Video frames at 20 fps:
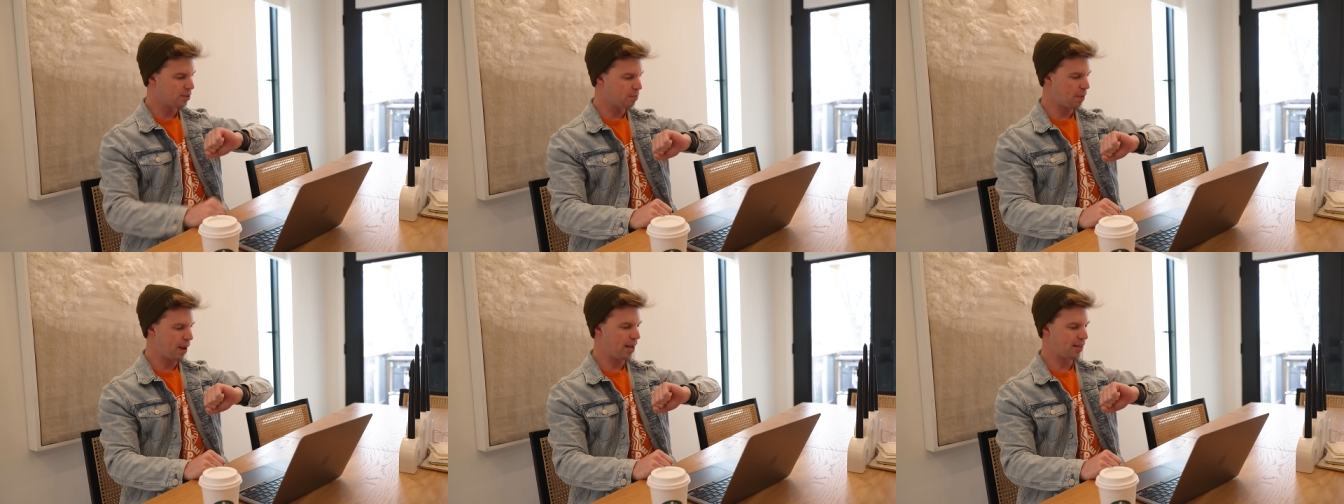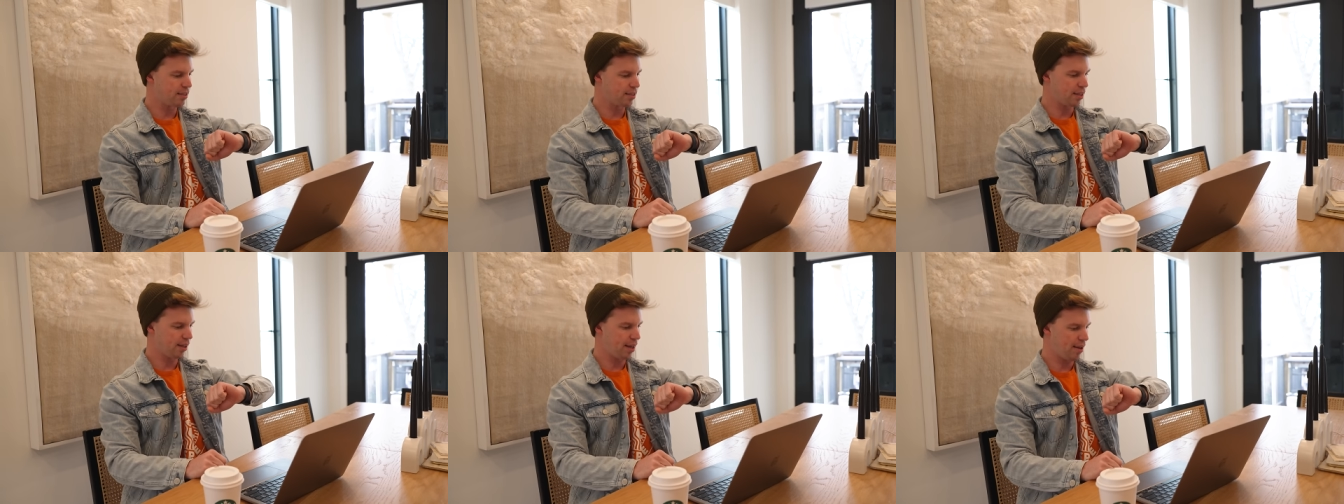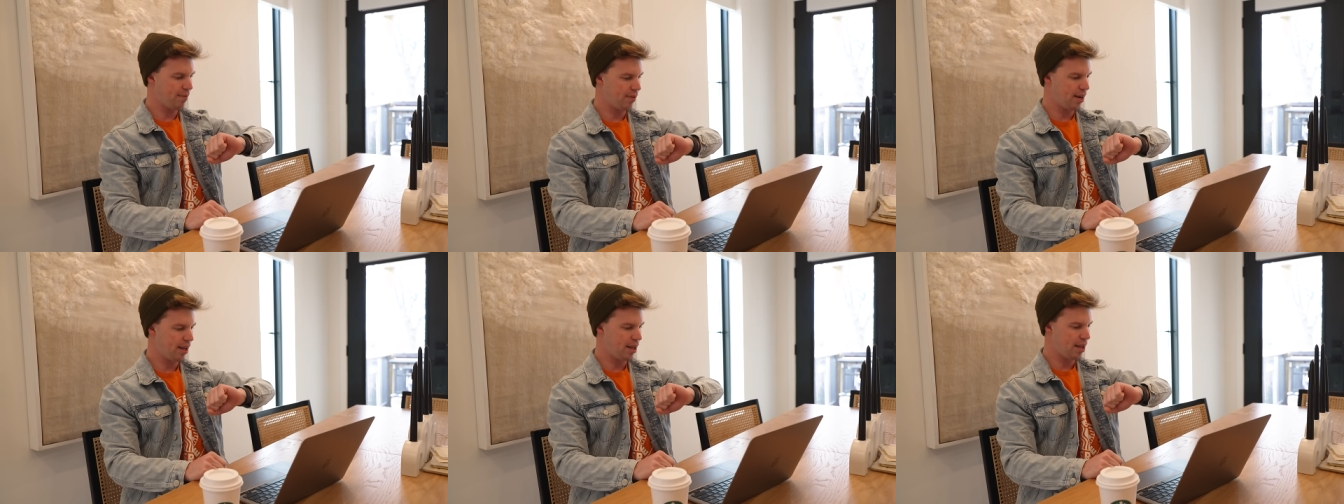is past
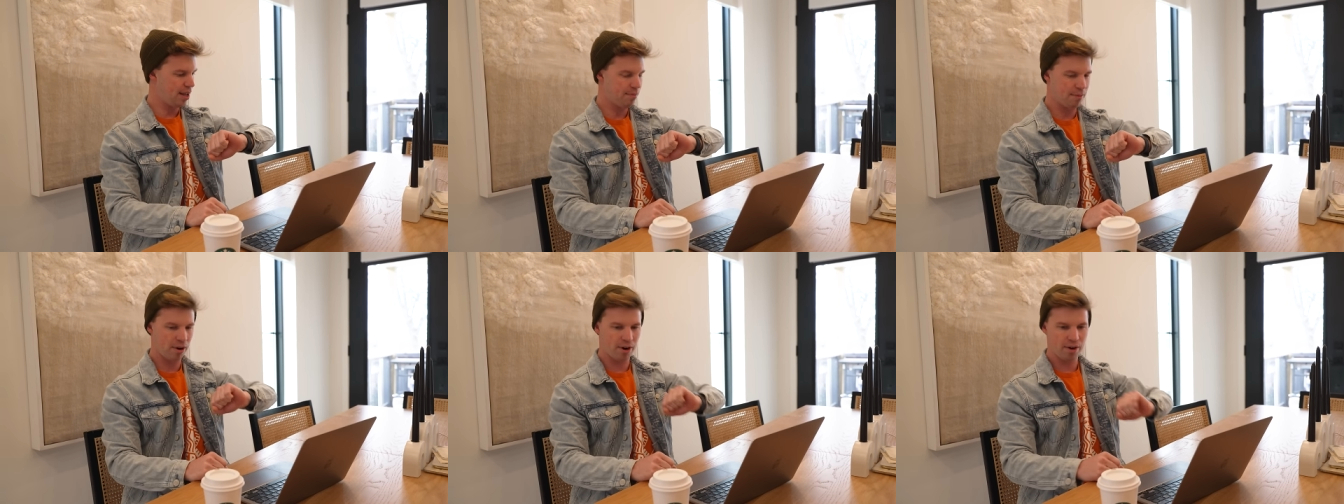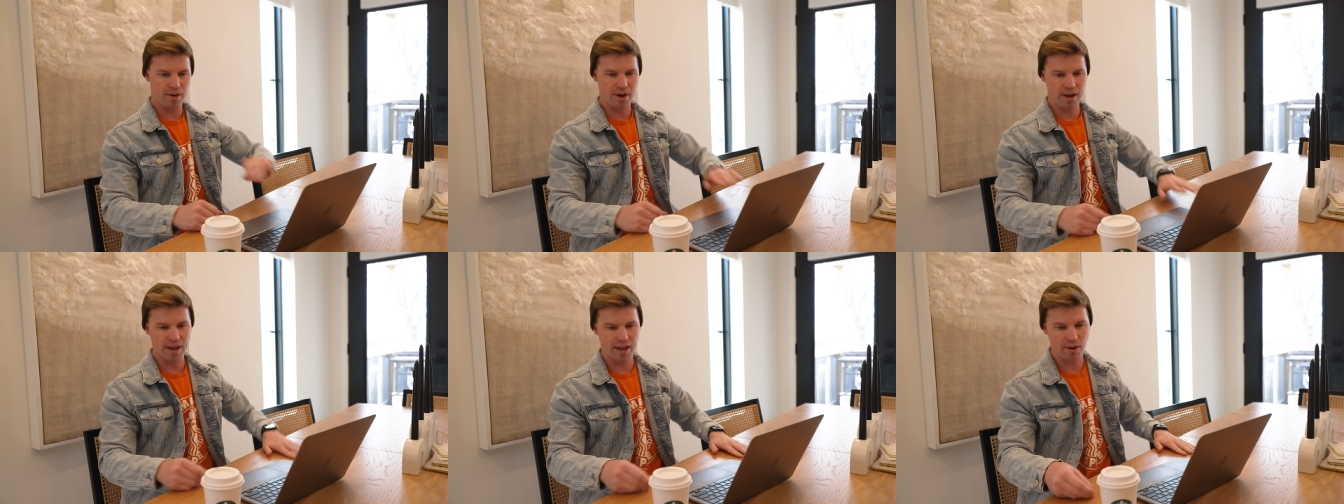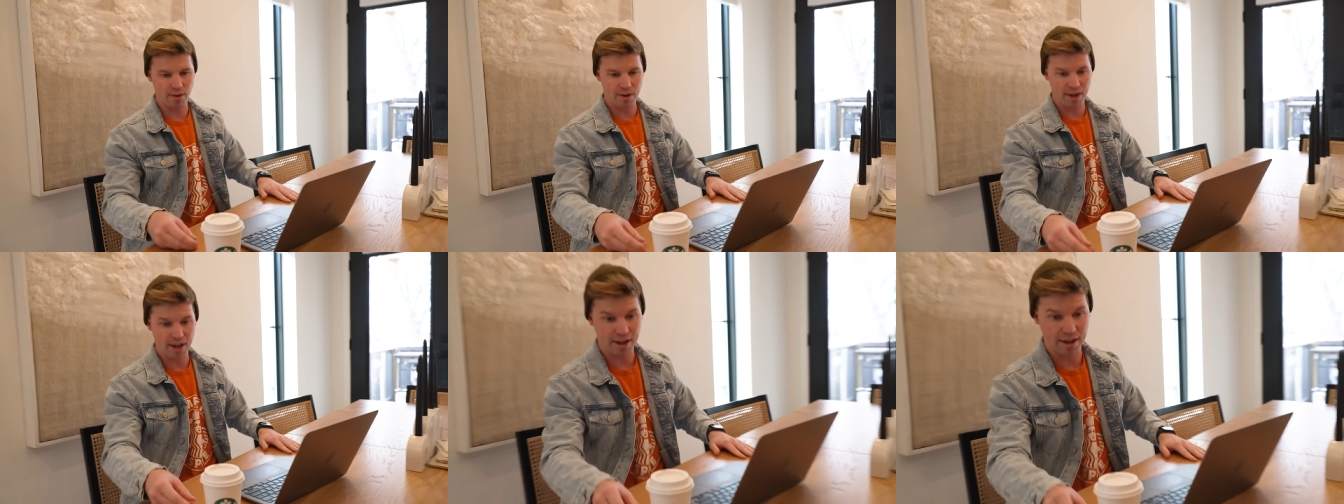eleven A M
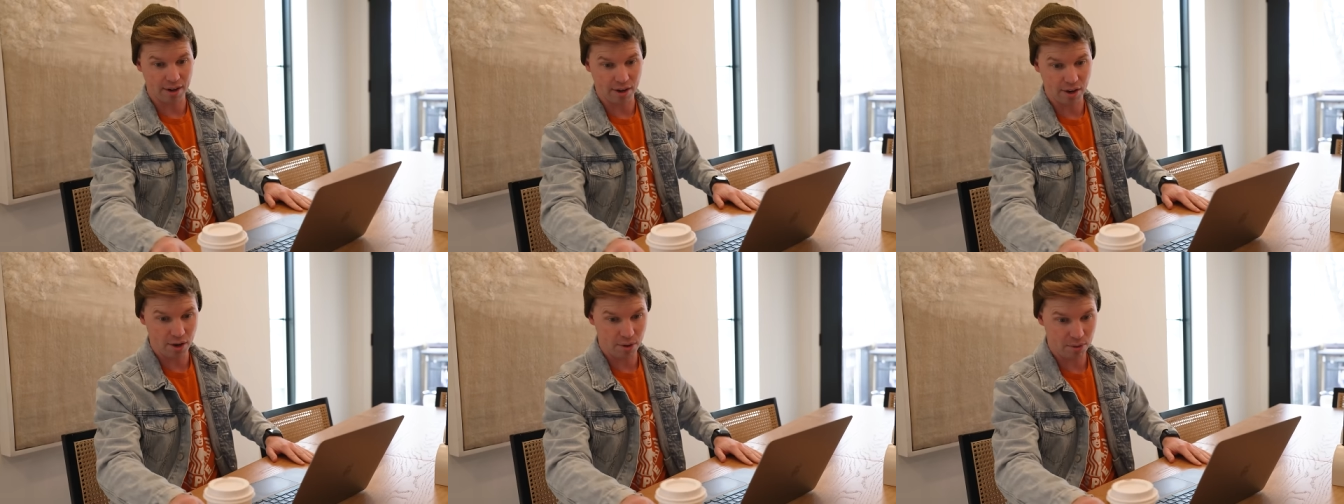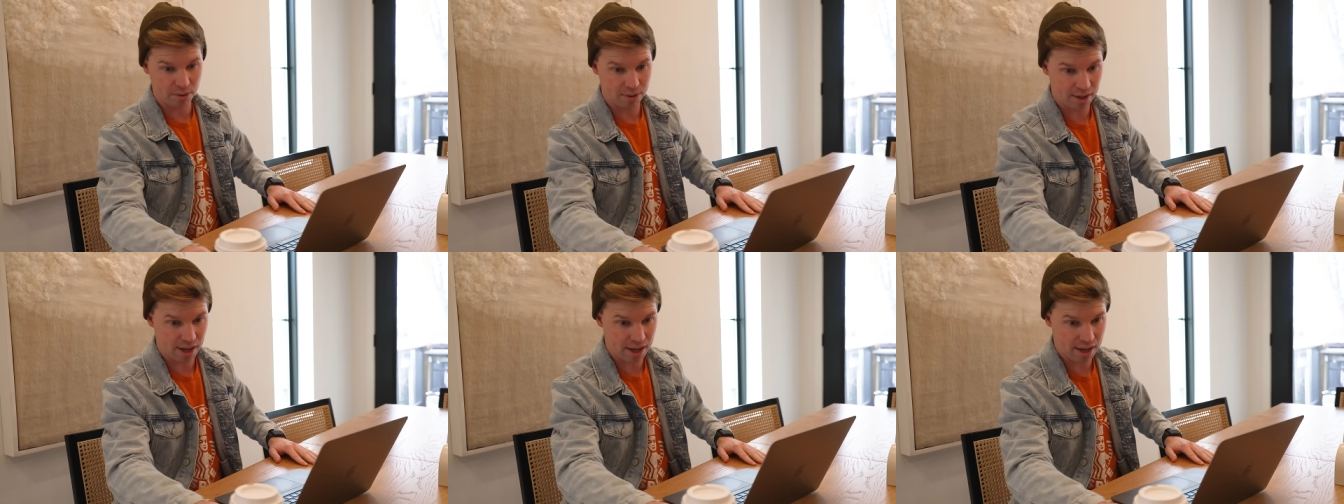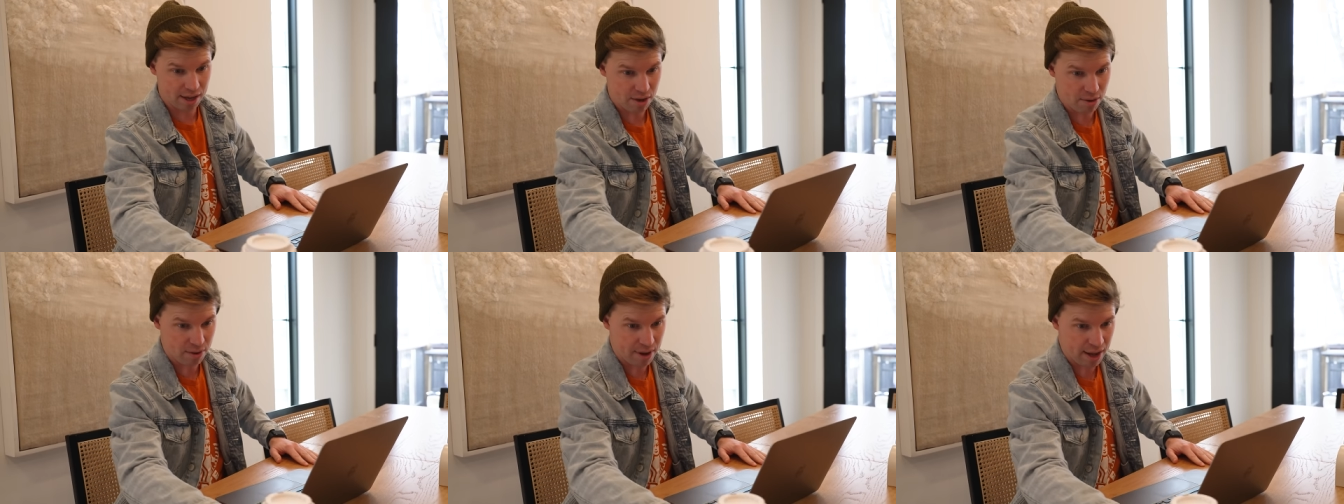already. Okay, no
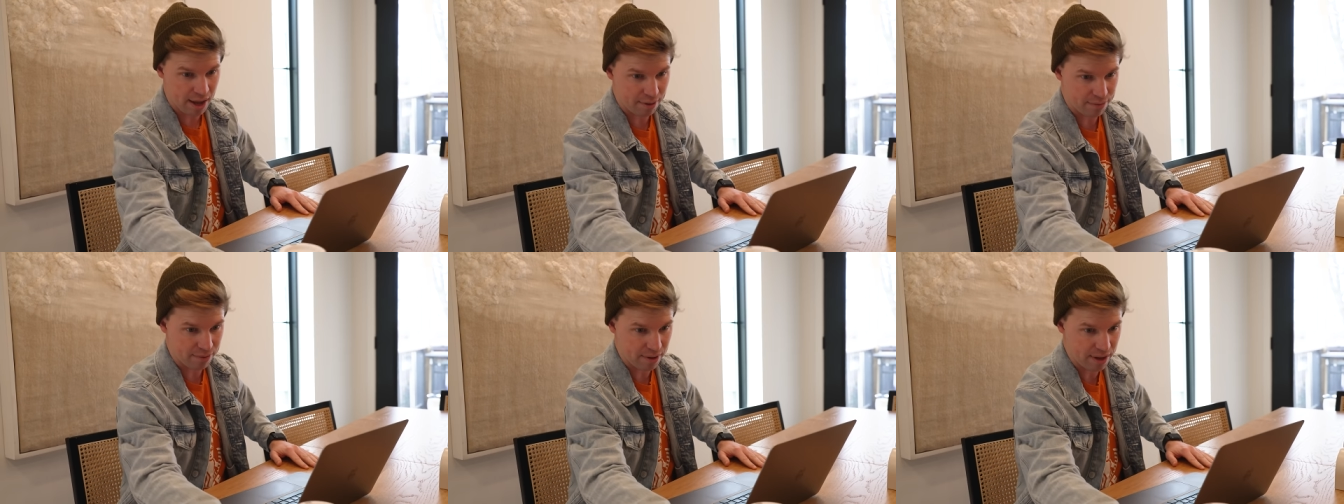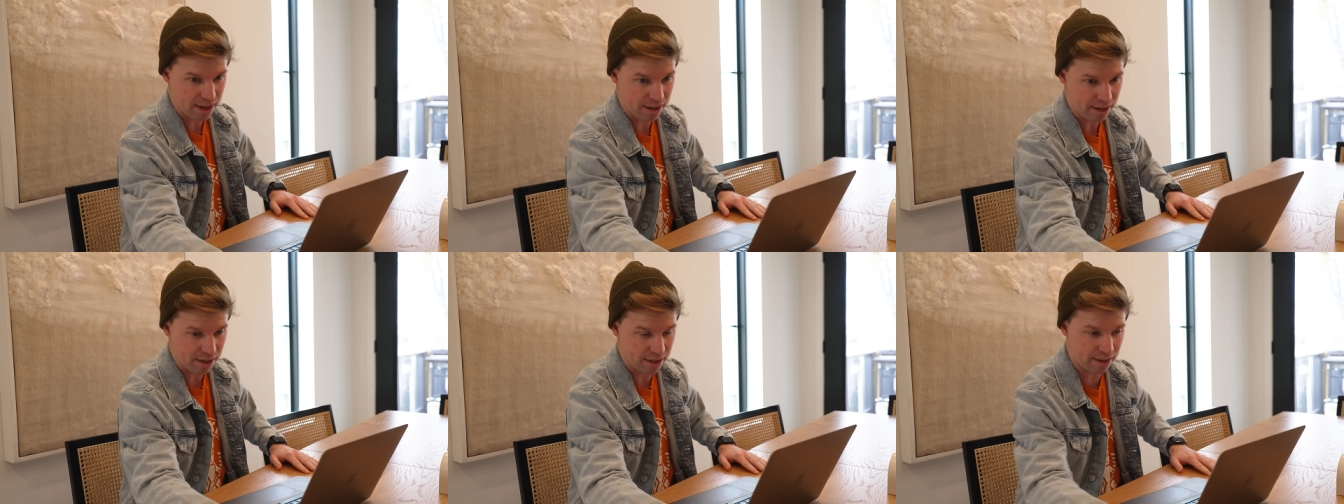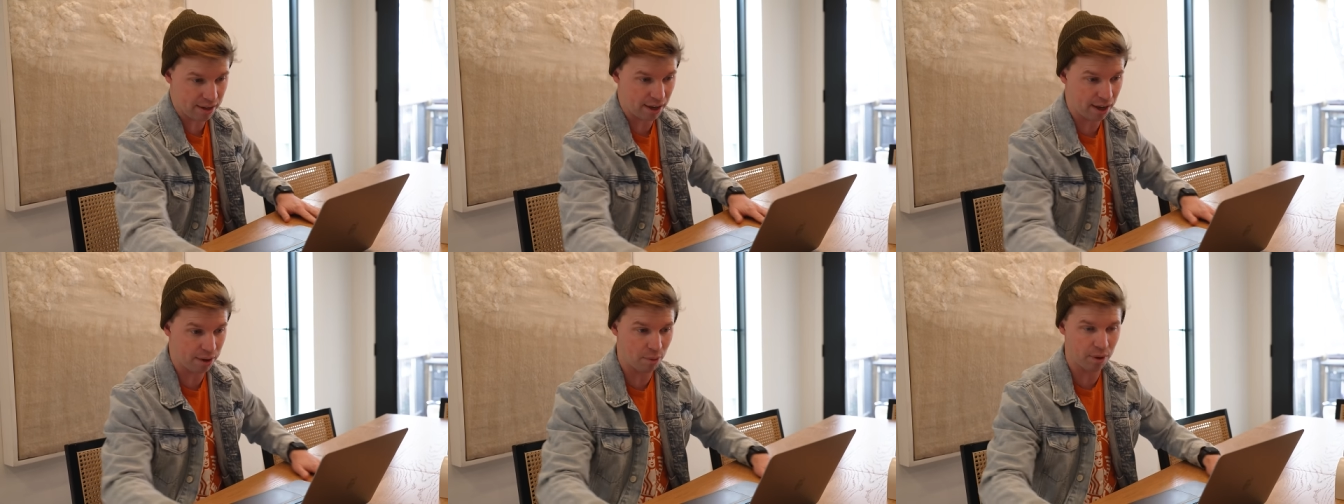thank you, caffeine.
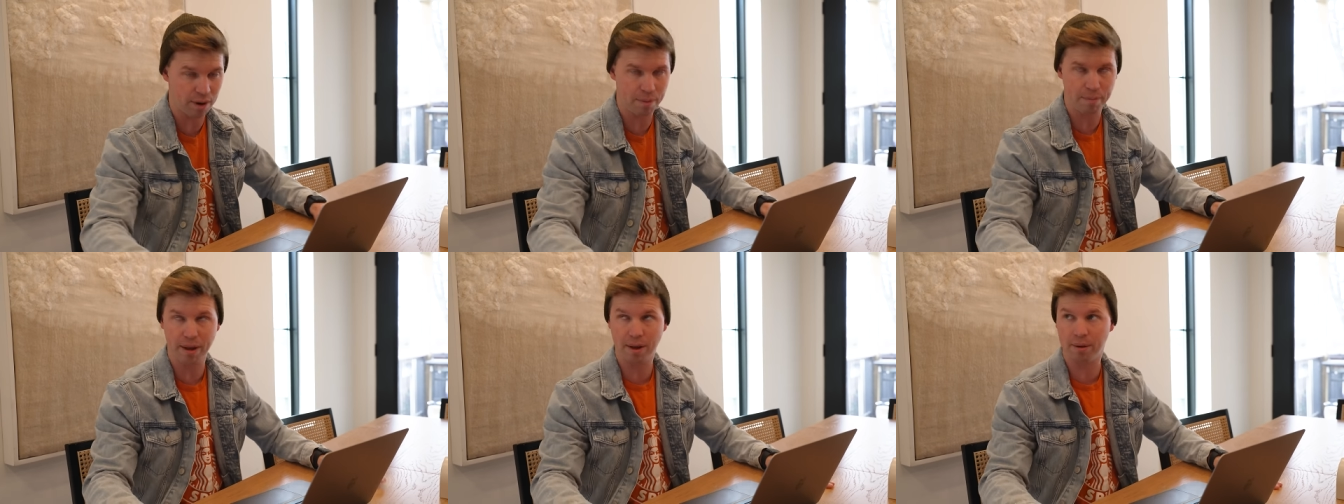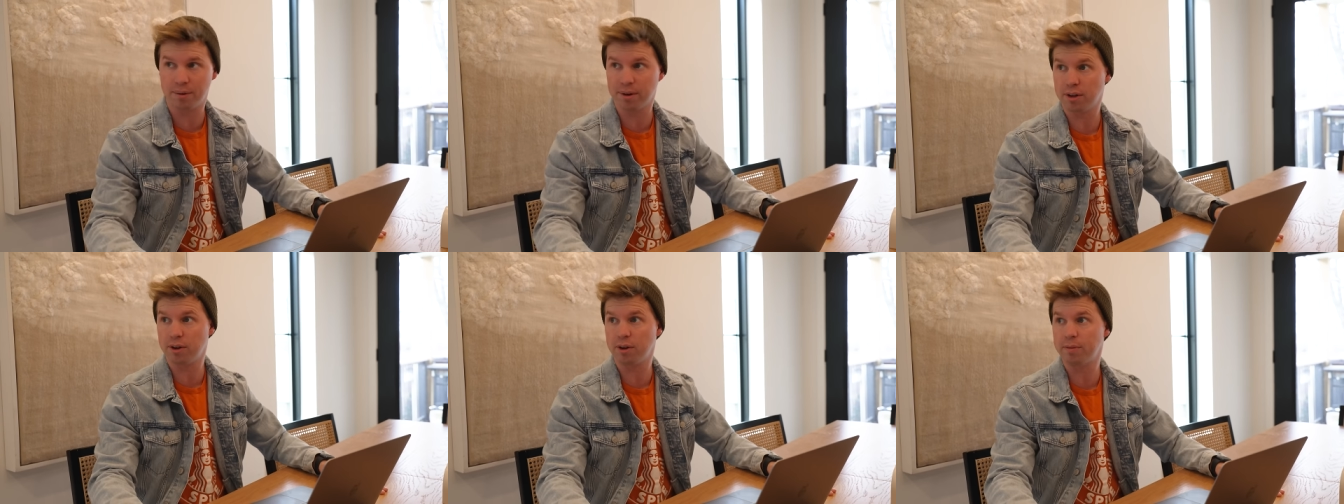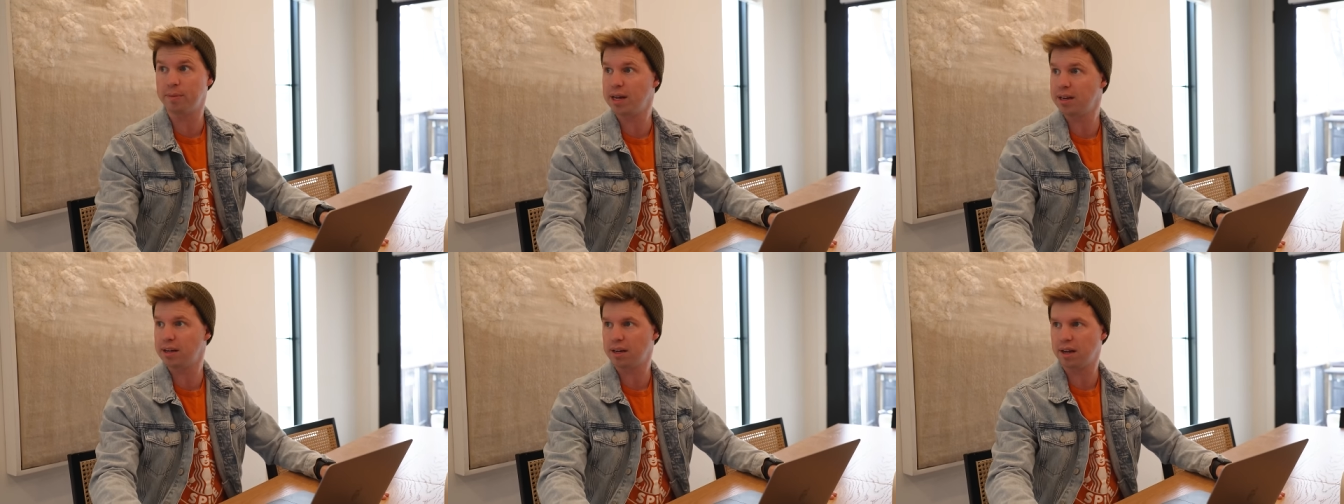I want to be able to go to bed